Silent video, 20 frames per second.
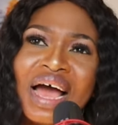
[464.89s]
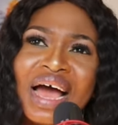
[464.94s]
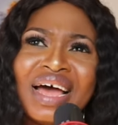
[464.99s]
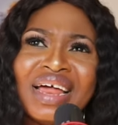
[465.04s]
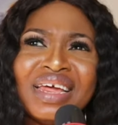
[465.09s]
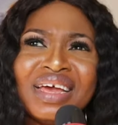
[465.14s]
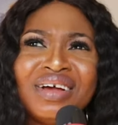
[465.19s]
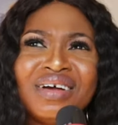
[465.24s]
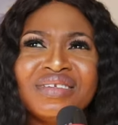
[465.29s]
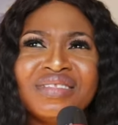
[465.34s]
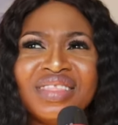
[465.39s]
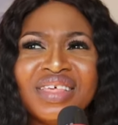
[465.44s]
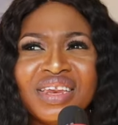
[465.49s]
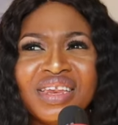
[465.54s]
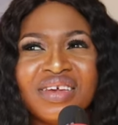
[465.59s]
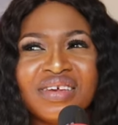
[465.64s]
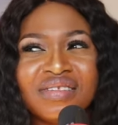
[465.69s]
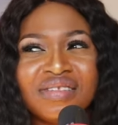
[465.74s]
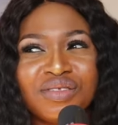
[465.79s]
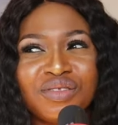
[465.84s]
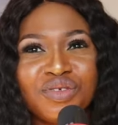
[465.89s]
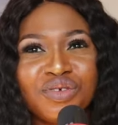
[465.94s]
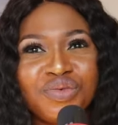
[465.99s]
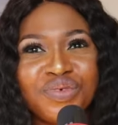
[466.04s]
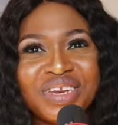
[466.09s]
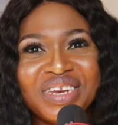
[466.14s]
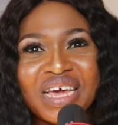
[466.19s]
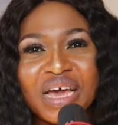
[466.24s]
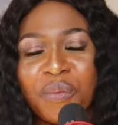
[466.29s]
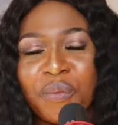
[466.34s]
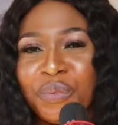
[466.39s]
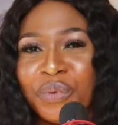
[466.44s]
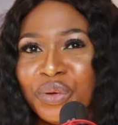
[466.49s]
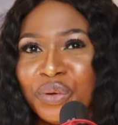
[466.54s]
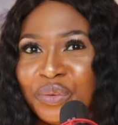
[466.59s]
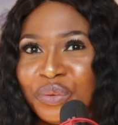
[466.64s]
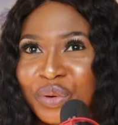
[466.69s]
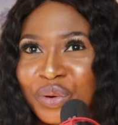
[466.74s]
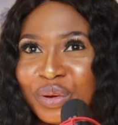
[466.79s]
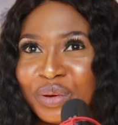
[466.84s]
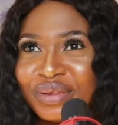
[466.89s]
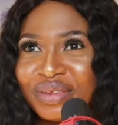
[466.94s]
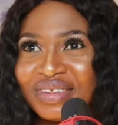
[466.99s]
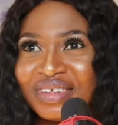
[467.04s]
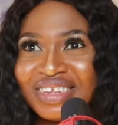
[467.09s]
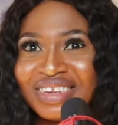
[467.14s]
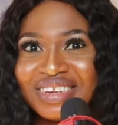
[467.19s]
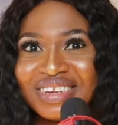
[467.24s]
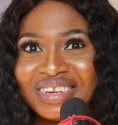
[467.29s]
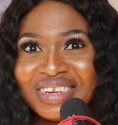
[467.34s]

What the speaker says: And the good thing is, during that period,